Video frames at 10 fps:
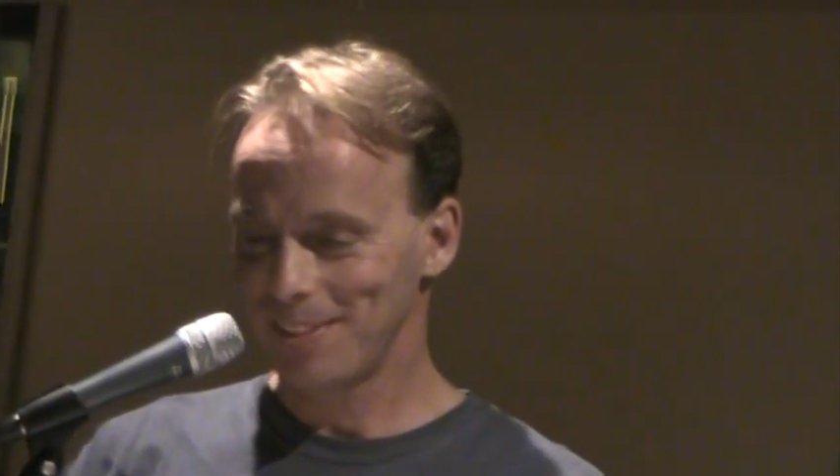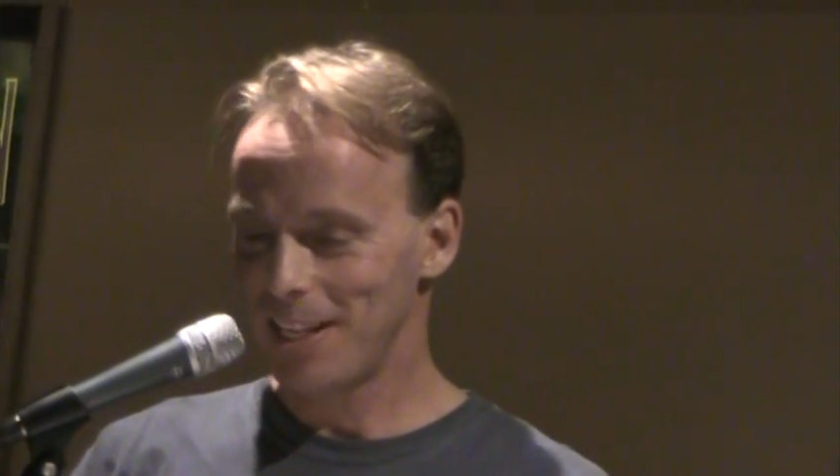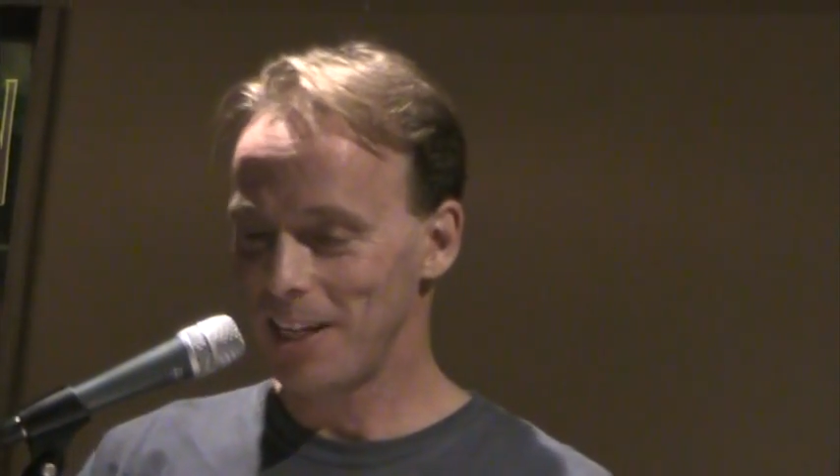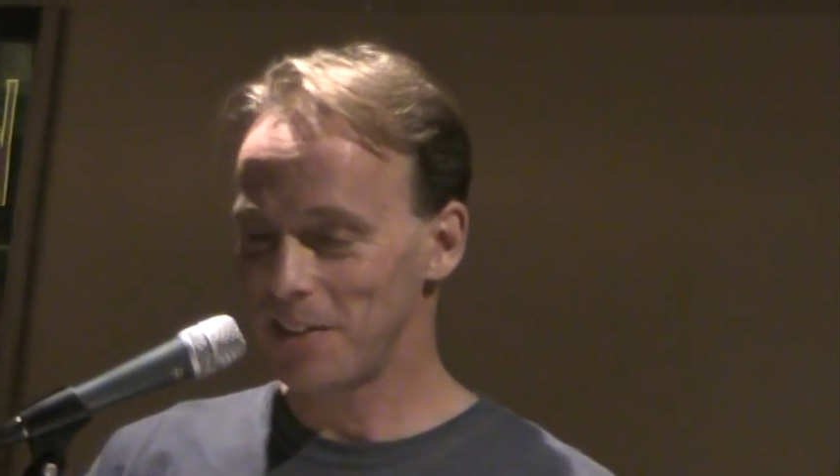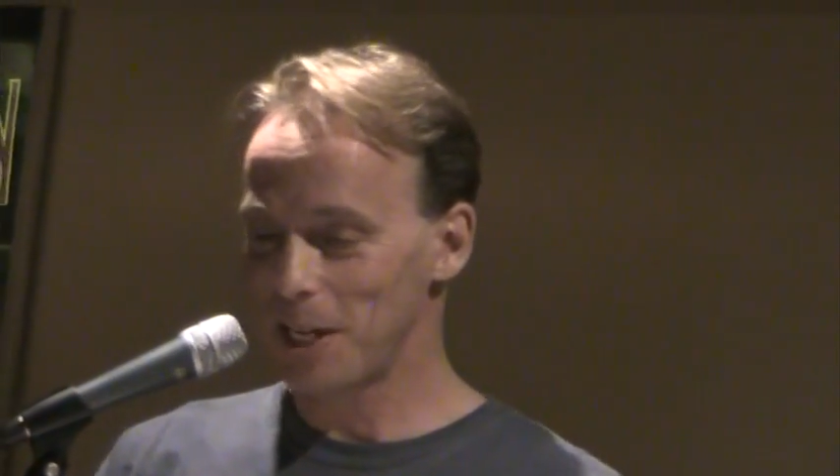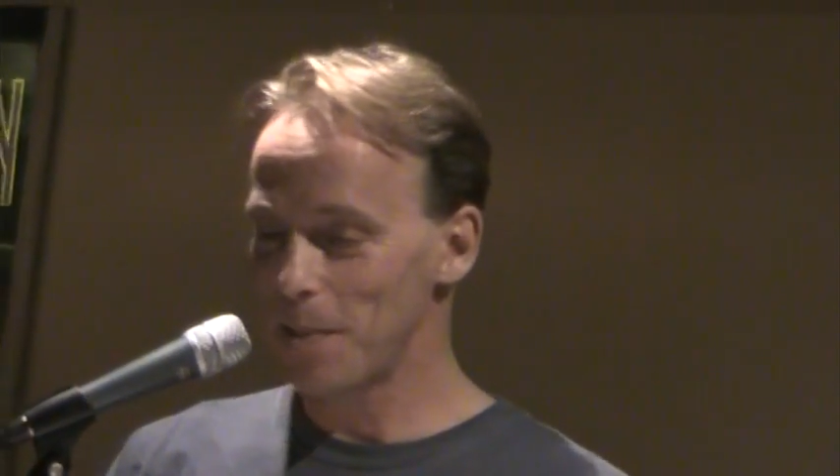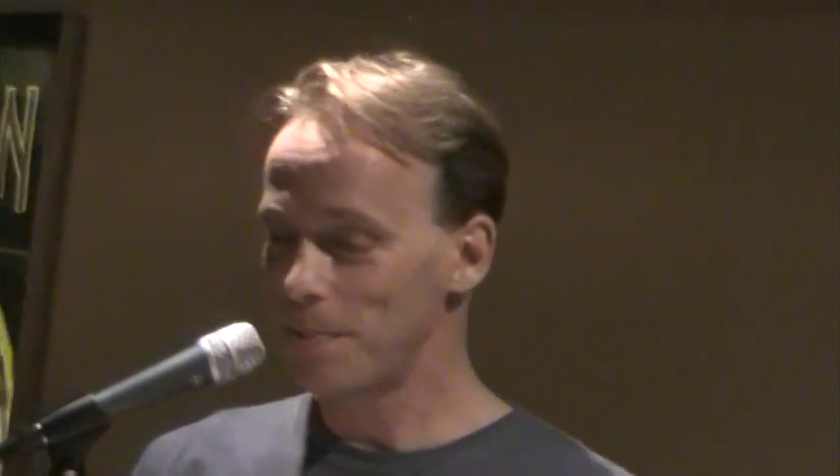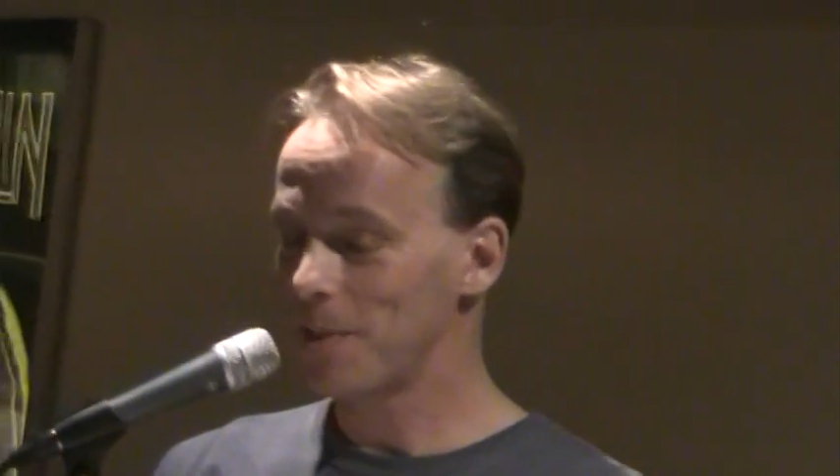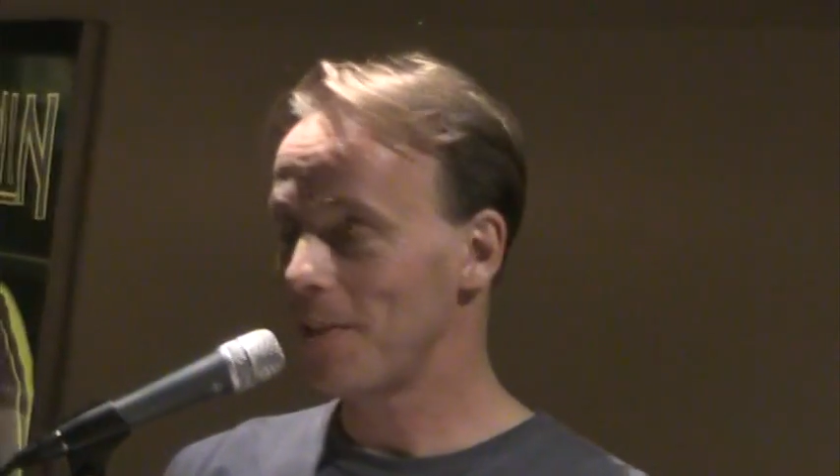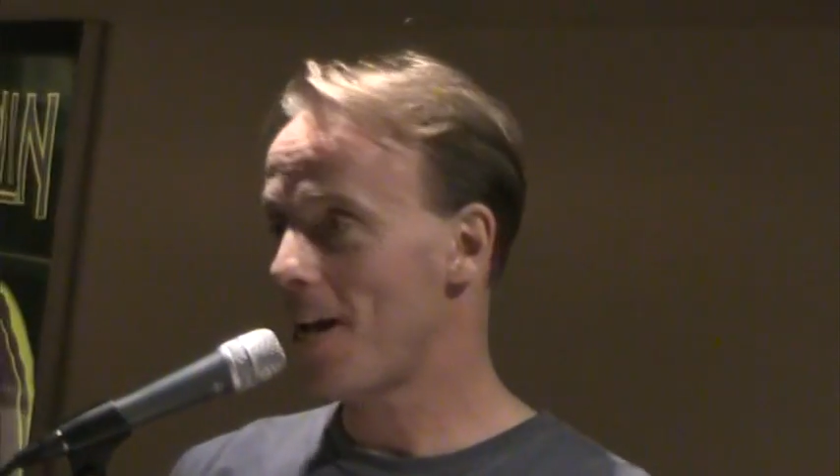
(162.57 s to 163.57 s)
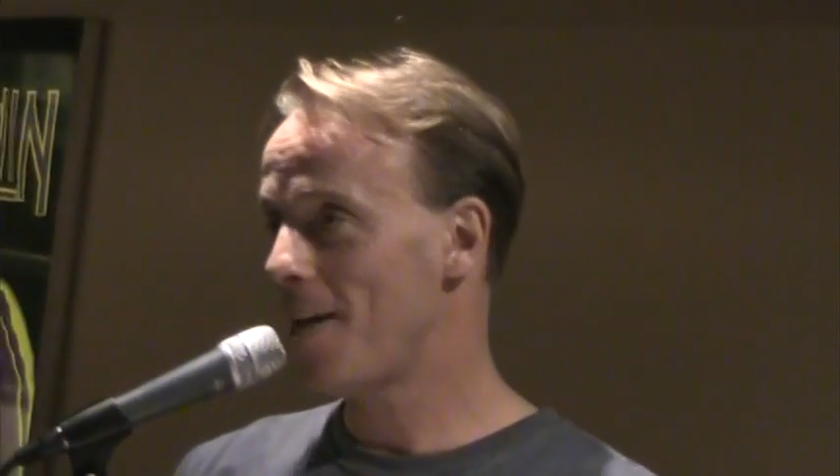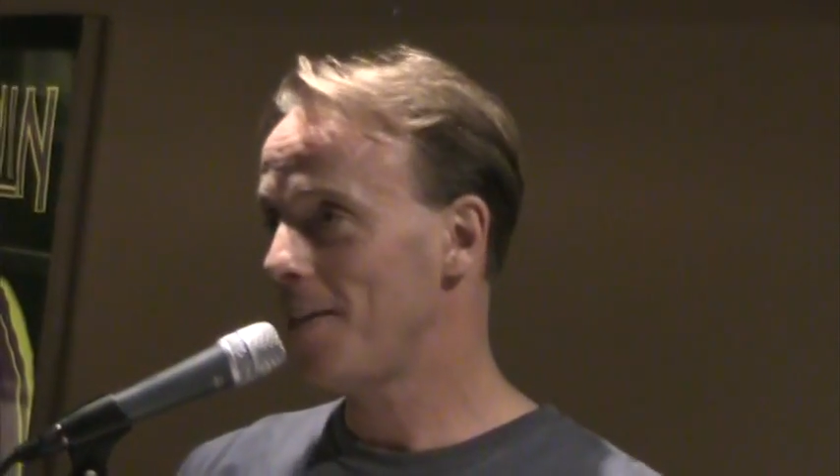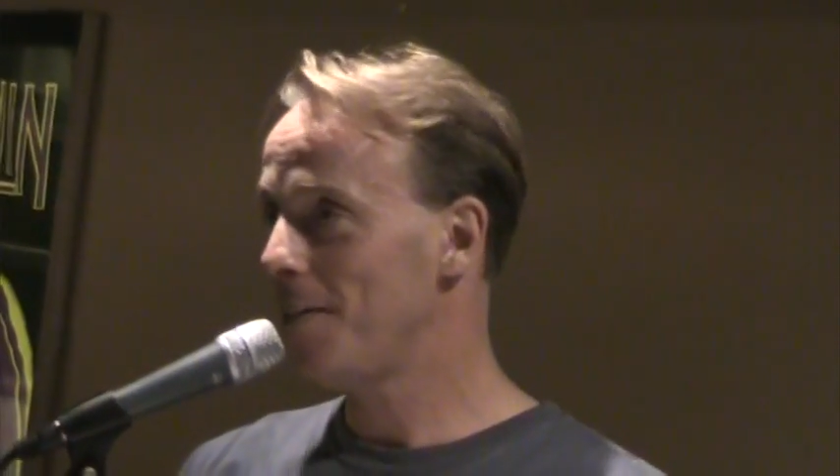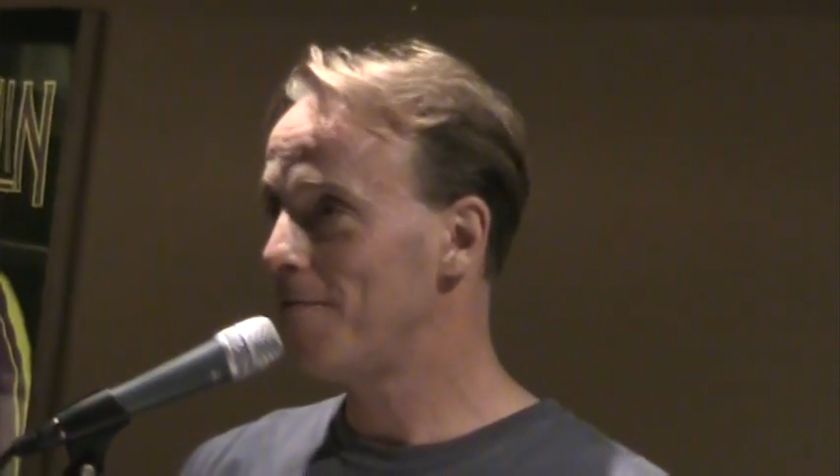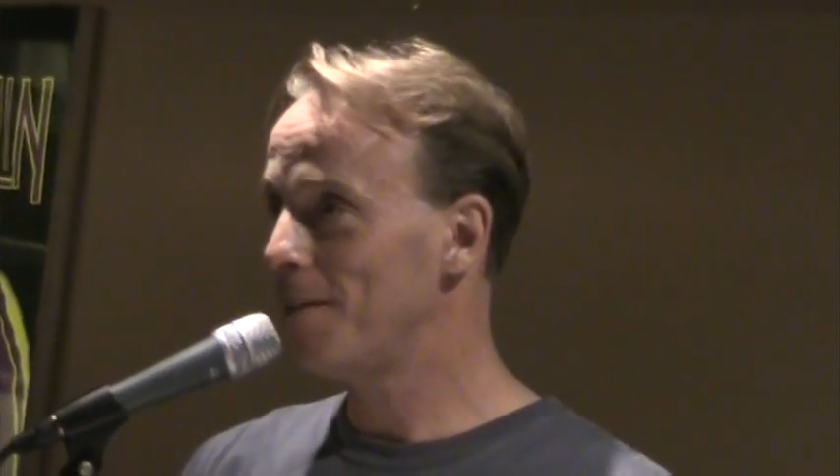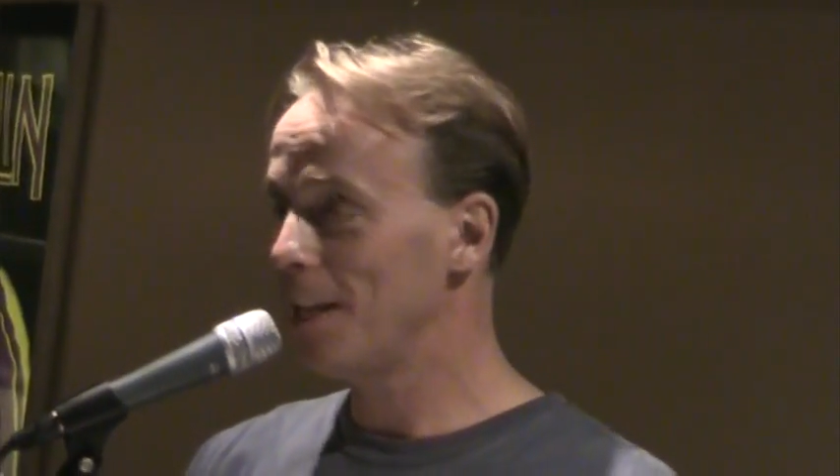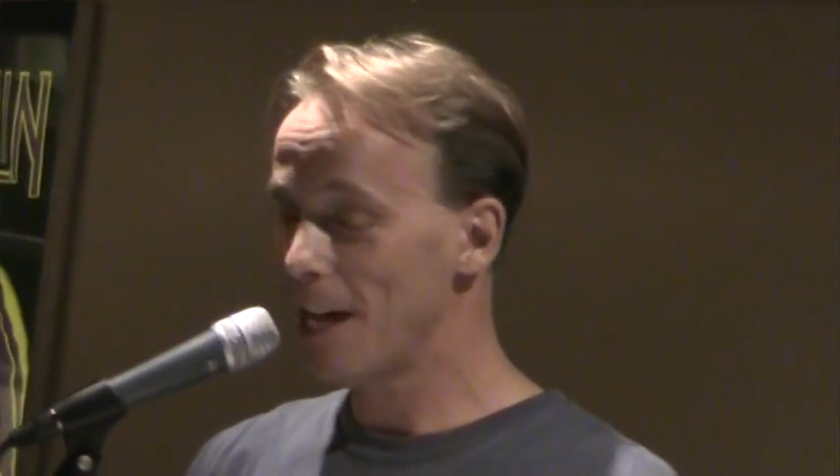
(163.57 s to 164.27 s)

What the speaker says: except that he fell